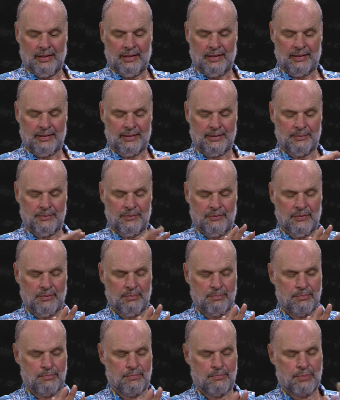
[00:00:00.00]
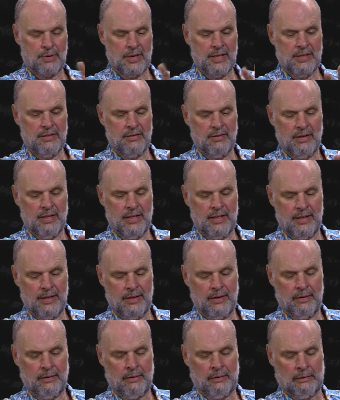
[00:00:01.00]
if you braid your
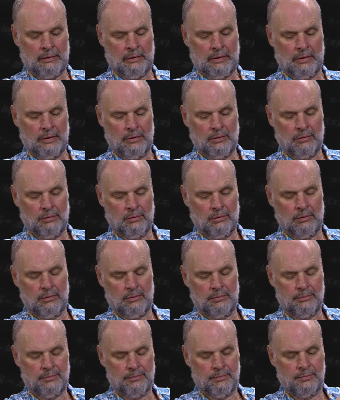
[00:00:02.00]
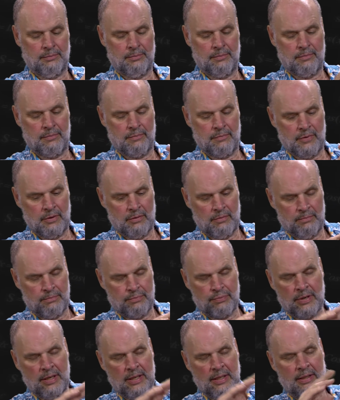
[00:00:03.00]
hair, or the
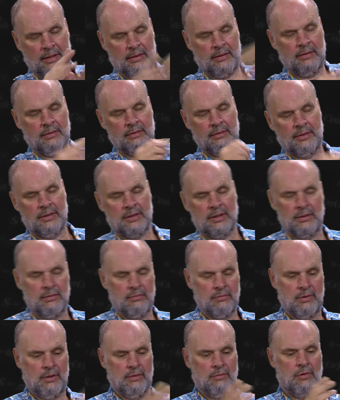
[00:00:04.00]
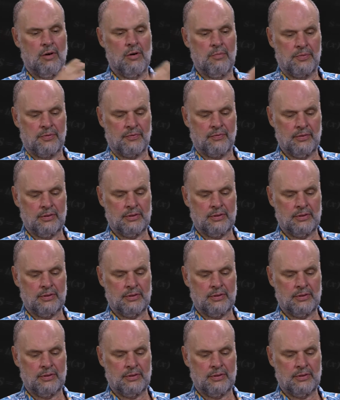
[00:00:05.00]
braiding that is in ropes, for